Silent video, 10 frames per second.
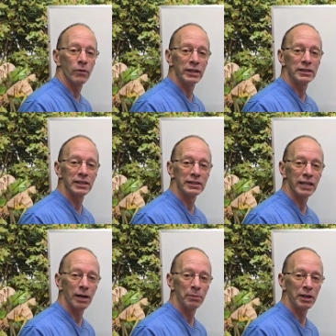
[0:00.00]
the way to the
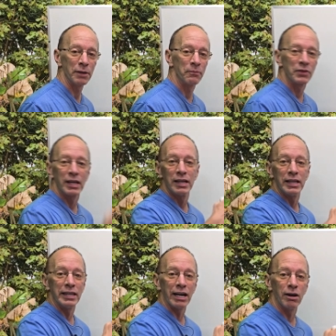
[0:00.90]
top here.
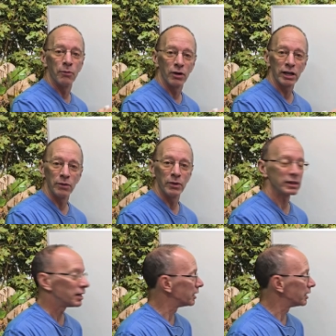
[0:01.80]
Now I'm working with the